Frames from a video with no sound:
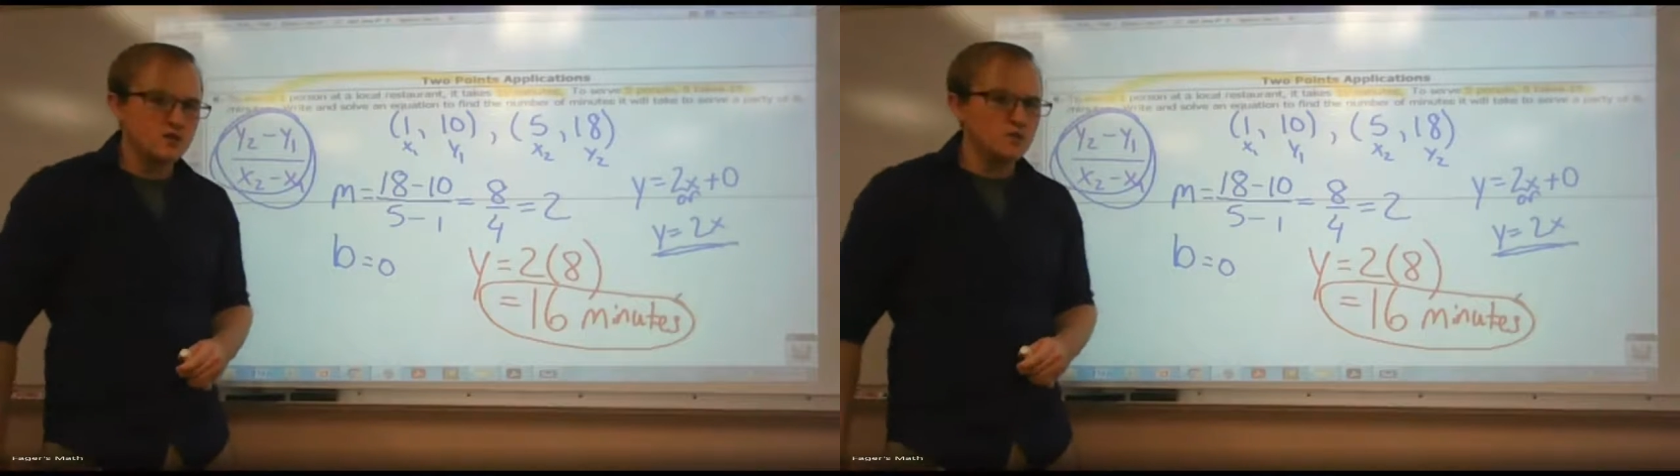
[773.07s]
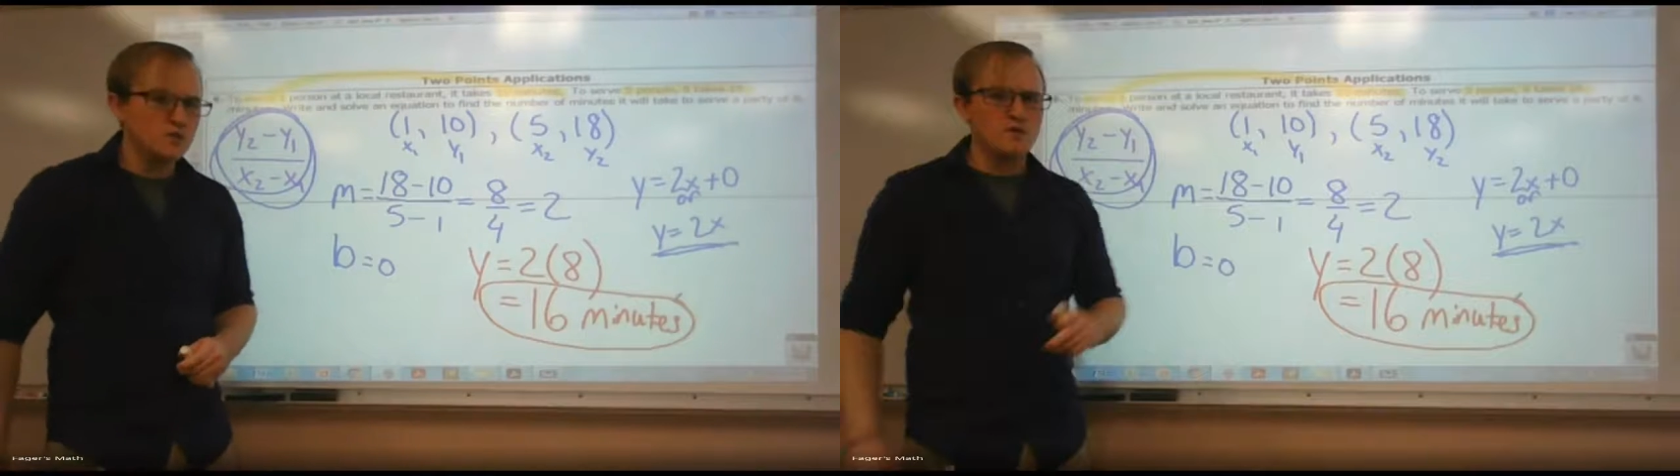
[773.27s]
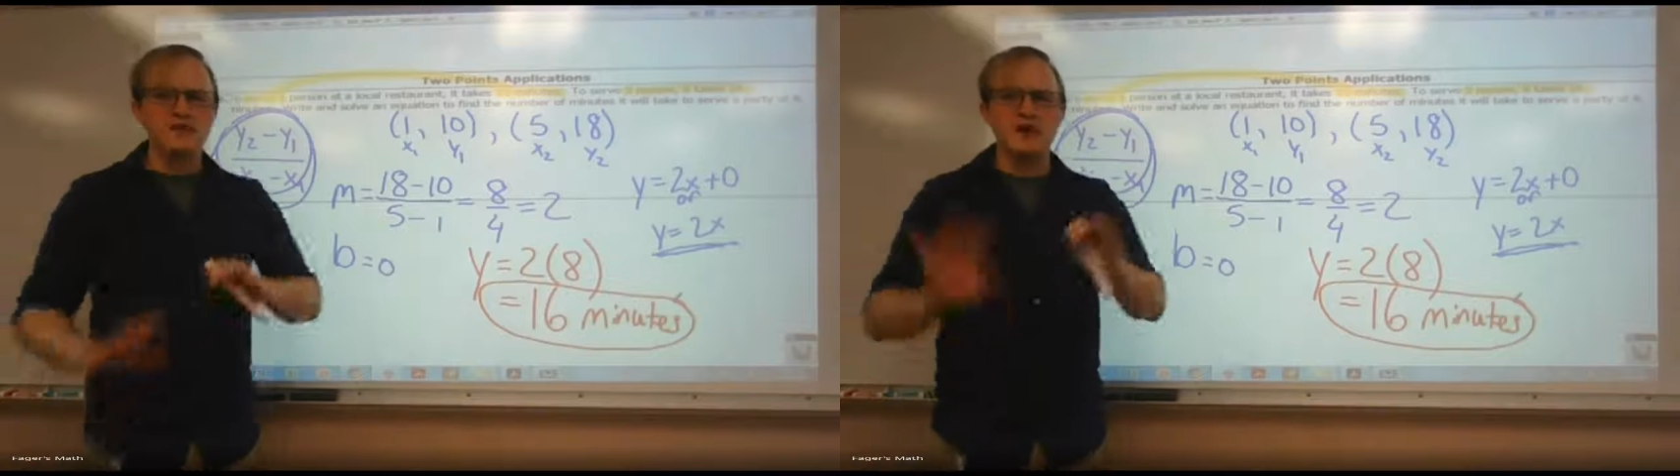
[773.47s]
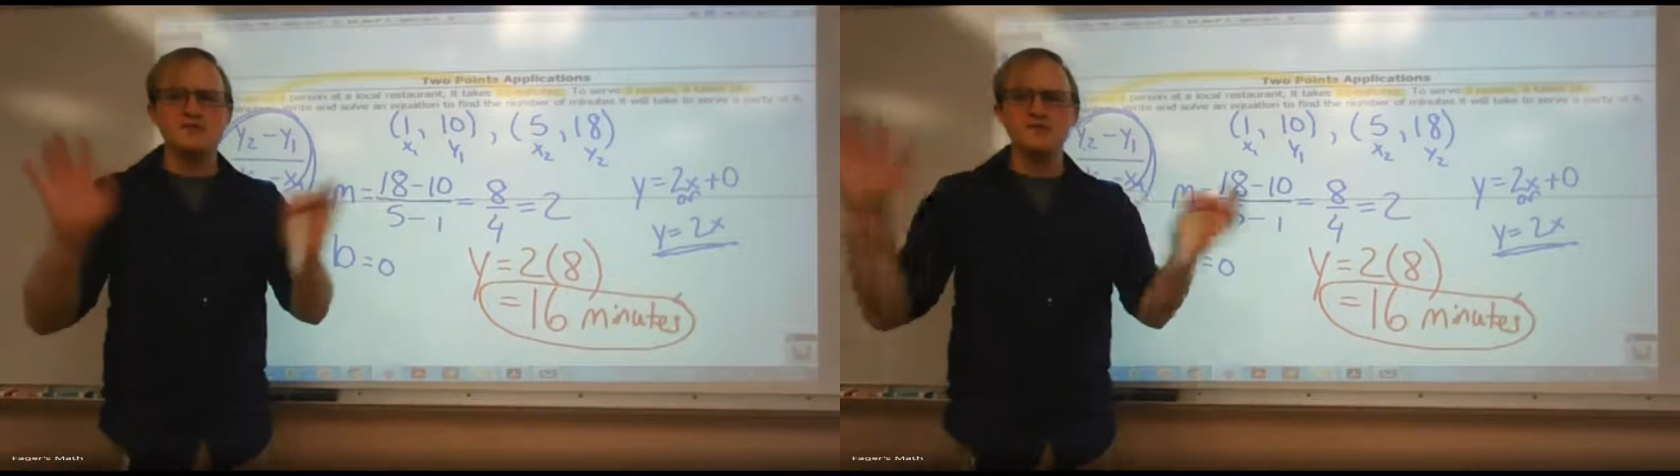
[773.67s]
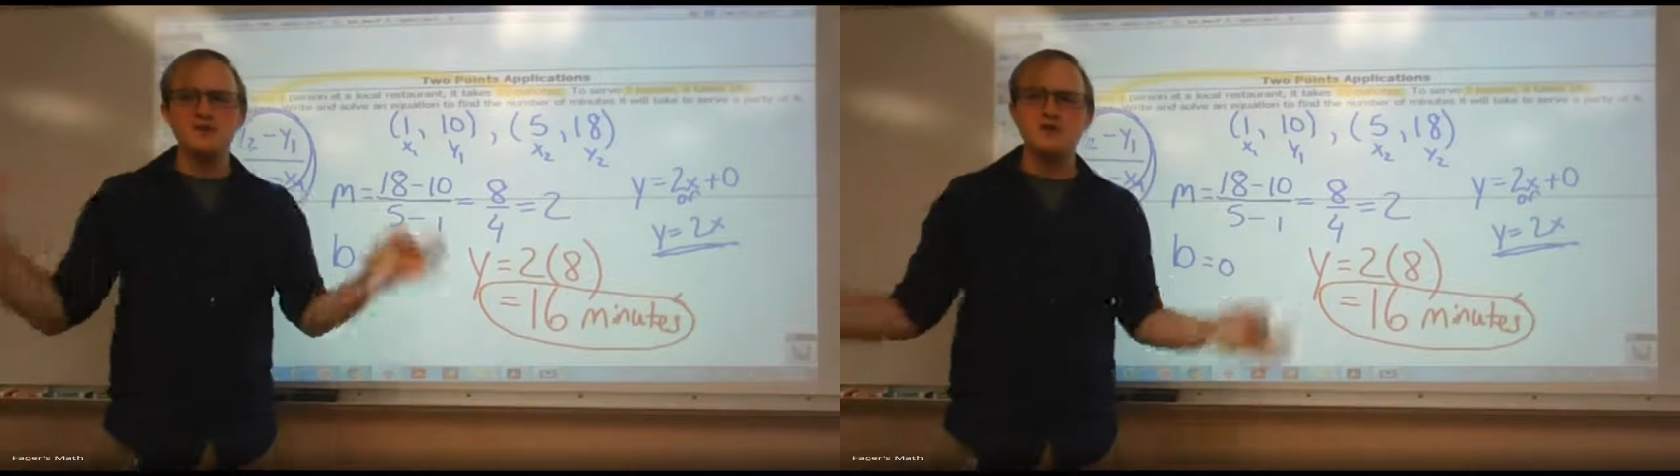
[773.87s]
won't even
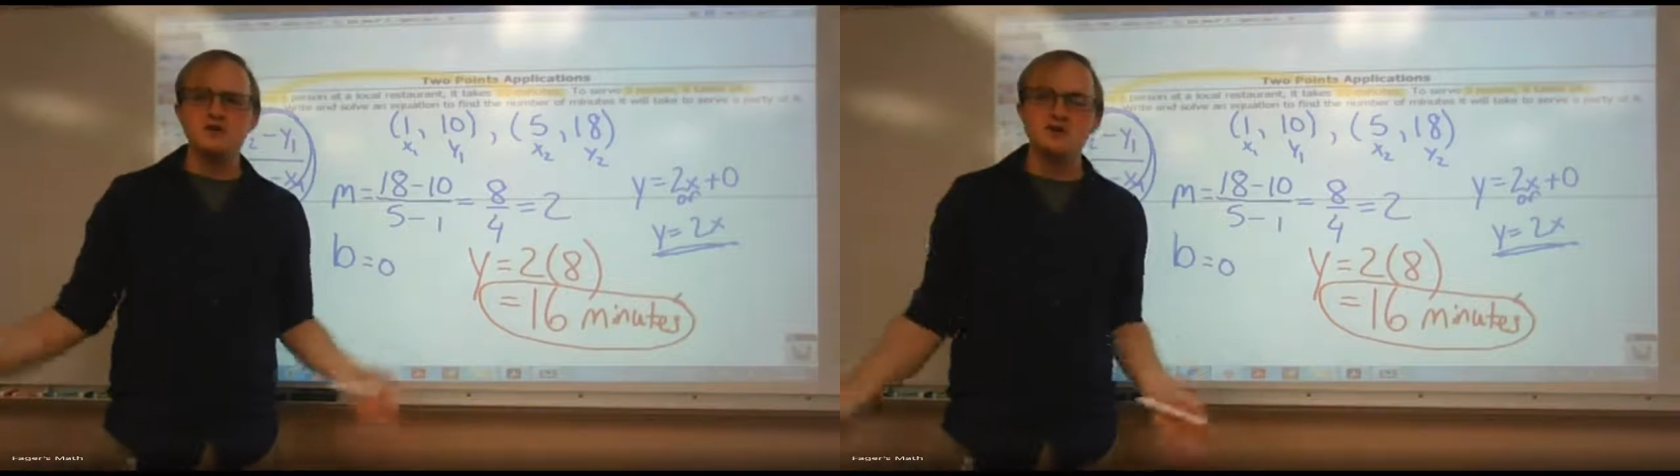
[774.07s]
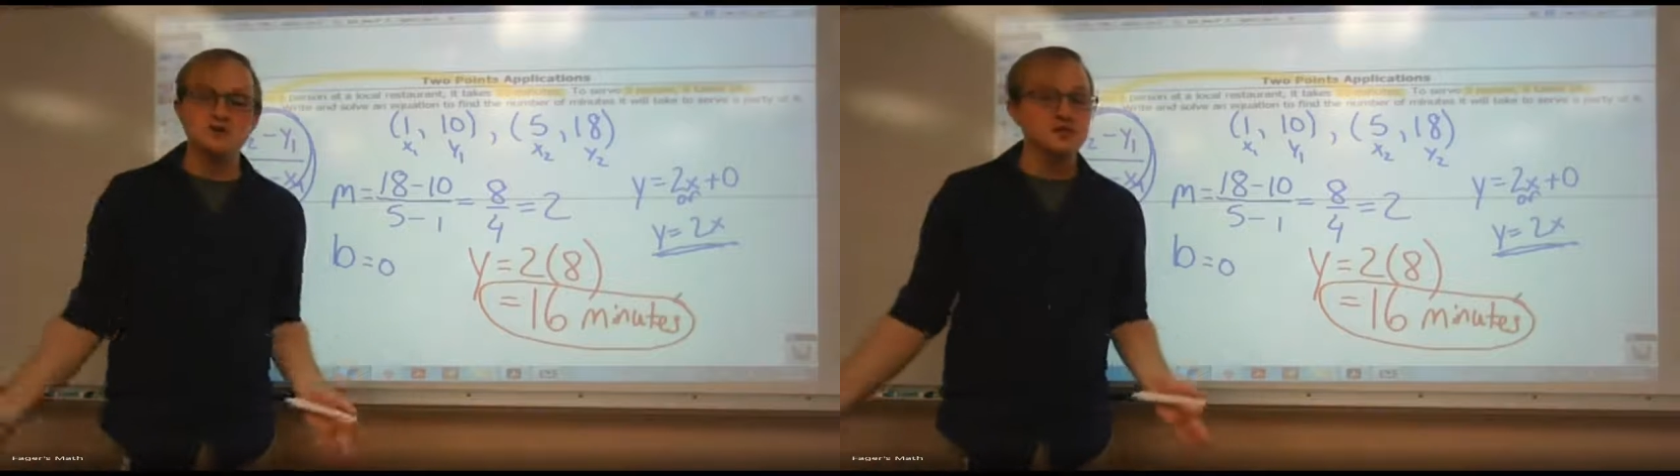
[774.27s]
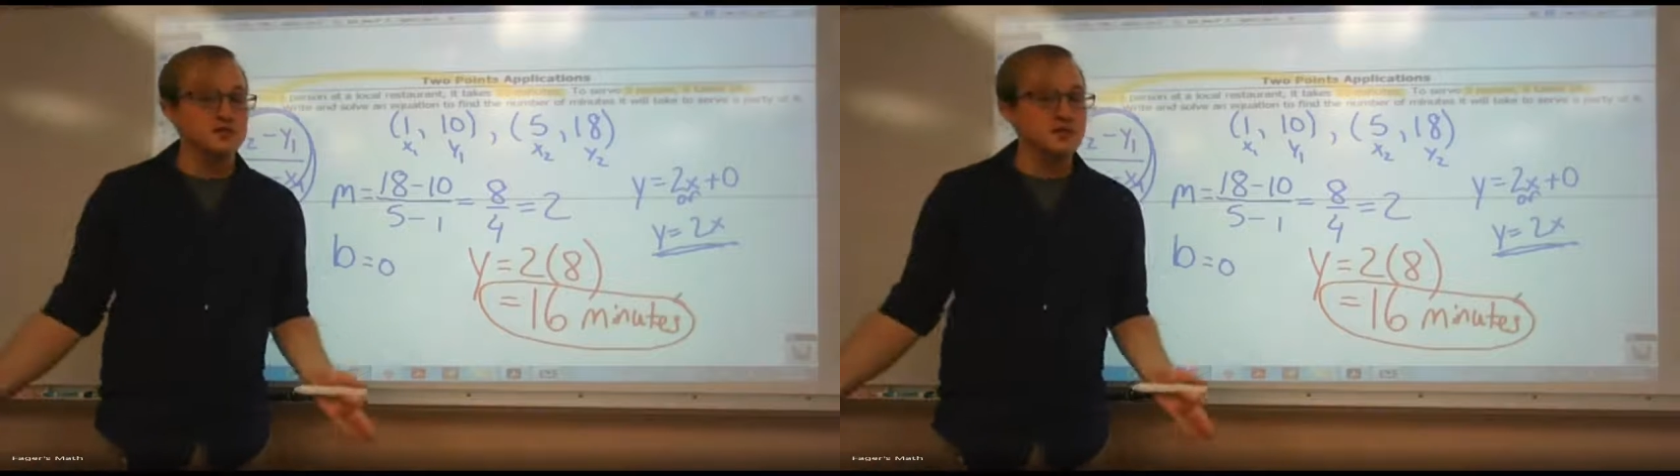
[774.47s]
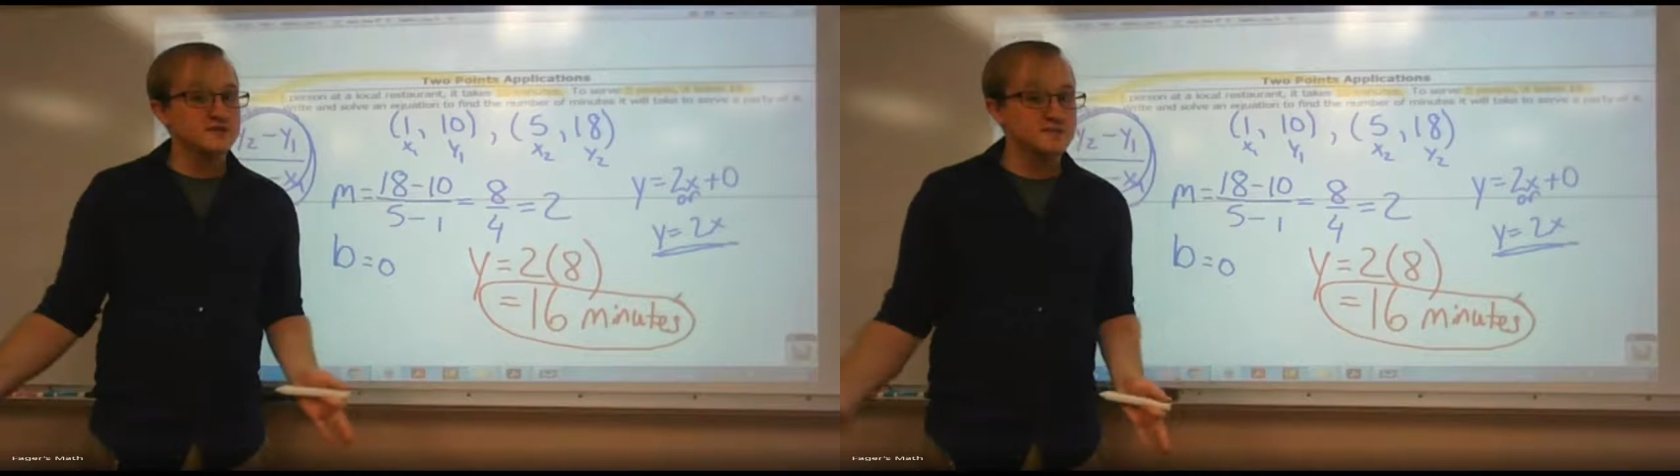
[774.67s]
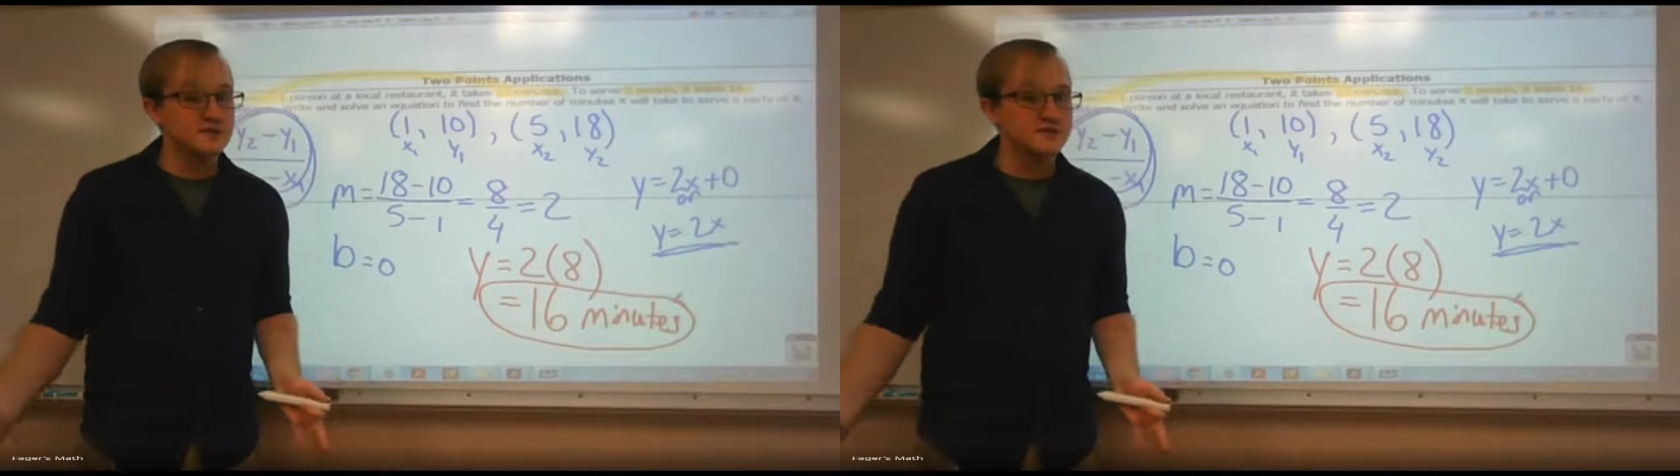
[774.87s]
have a video. You'll just have
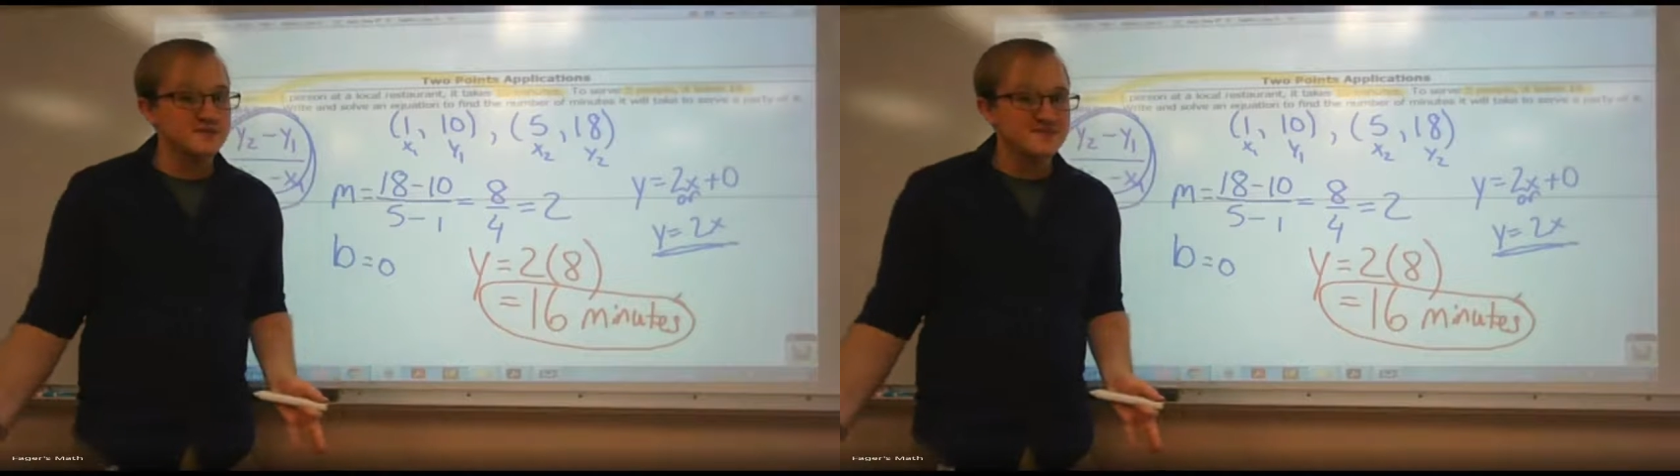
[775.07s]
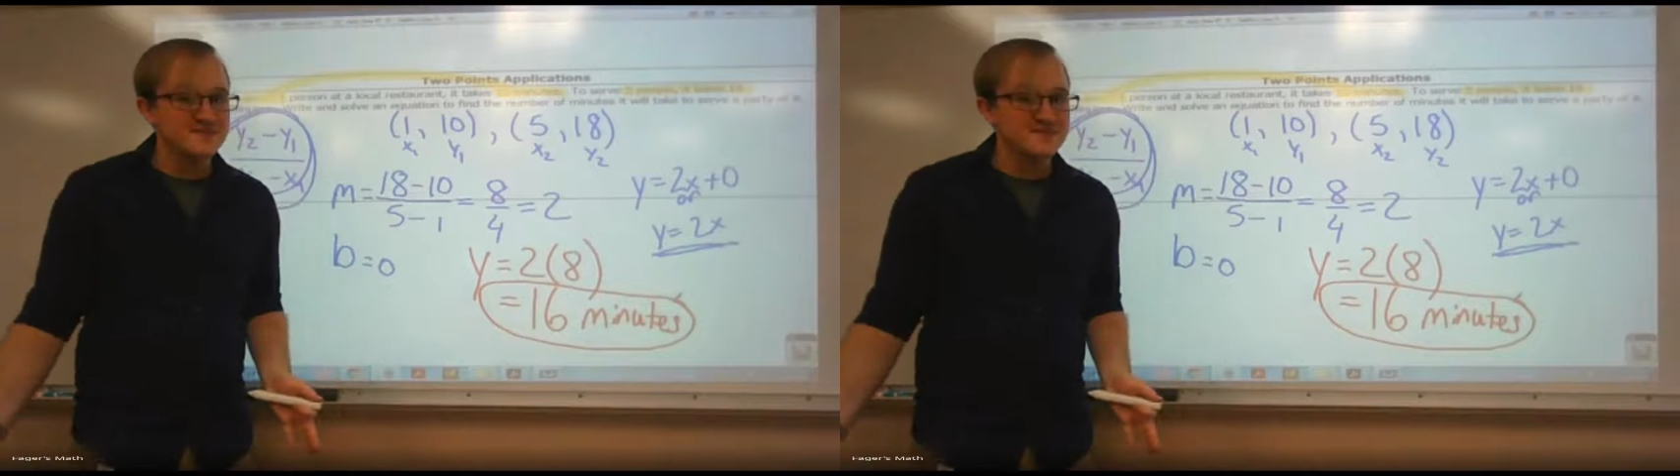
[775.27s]
something to do.